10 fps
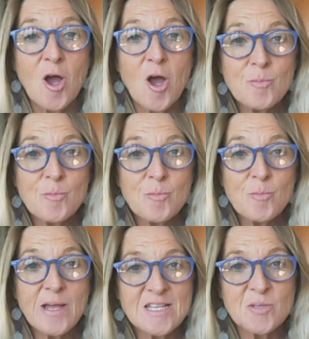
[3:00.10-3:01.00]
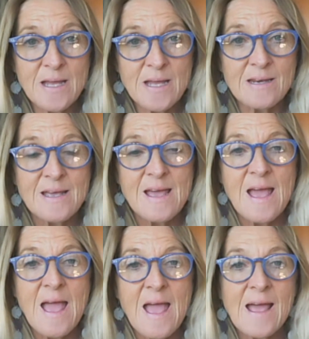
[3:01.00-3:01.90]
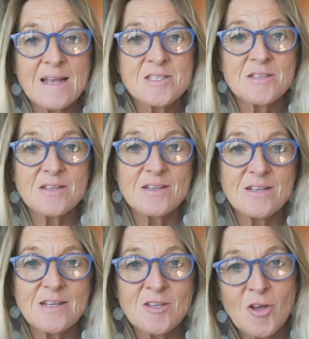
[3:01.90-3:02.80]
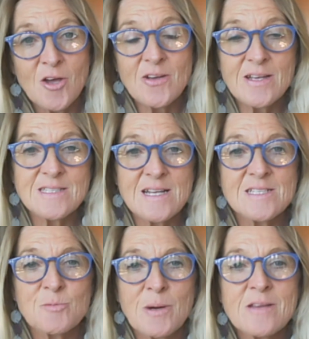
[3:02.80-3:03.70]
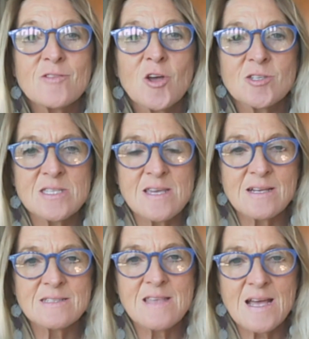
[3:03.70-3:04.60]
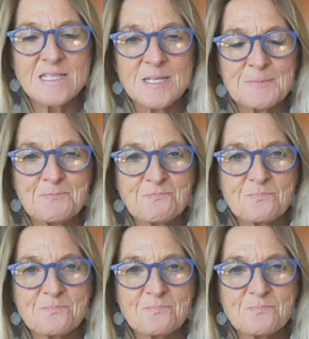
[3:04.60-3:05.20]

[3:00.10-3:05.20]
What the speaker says: homework has to be done. And, it's one of those things that,